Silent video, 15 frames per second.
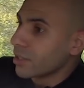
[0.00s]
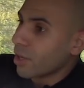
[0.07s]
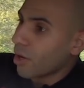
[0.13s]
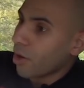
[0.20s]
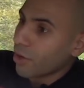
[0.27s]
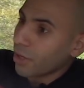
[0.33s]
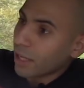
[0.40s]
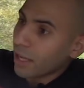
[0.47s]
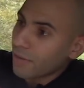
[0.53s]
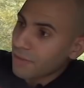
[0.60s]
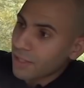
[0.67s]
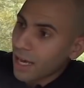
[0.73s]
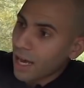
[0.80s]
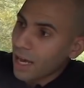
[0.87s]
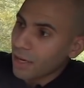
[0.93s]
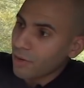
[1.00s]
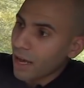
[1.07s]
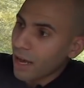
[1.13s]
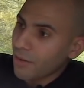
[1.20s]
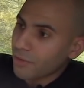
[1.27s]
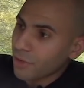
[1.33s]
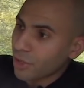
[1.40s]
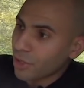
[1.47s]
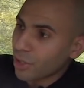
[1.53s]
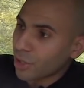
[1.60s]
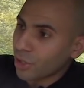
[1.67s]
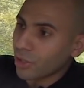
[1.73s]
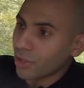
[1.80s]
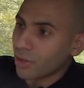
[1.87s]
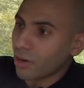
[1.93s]
So on the left side you have
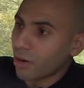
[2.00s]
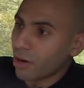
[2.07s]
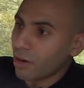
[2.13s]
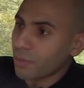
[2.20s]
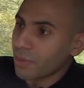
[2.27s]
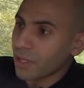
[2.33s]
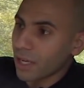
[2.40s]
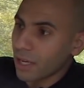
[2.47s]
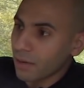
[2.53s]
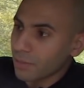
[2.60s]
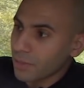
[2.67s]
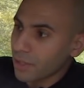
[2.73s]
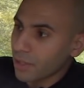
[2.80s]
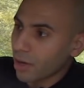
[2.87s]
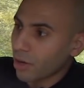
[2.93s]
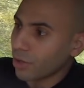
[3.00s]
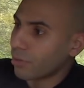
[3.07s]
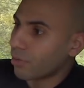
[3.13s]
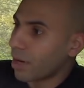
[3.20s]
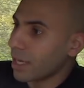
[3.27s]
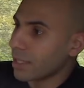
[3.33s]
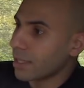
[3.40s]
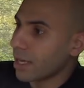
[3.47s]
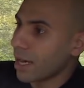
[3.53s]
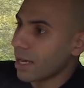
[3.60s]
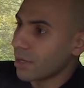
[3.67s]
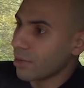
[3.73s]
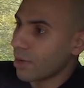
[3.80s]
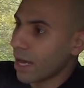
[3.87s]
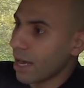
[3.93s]
your RPMs, on the right
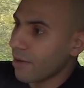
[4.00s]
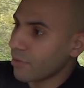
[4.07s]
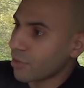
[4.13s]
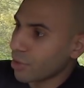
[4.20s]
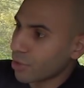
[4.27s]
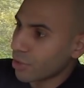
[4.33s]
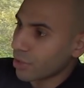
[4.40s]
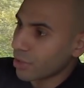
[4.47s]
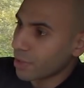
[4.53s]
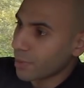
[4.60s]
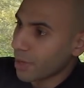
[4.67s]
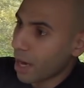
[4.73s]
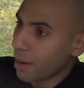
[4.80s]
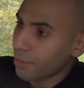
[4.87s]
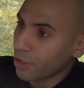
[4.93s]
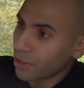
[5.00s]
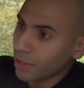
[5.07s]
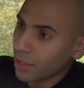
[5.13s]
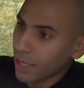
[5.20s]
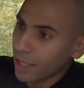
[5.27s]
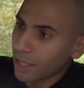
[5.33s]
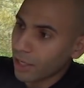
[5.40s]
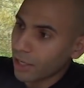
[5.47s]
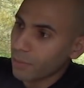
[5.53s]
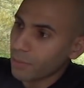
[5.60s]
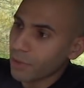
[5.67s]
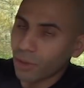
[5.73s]
side you have your speedometer, and then in the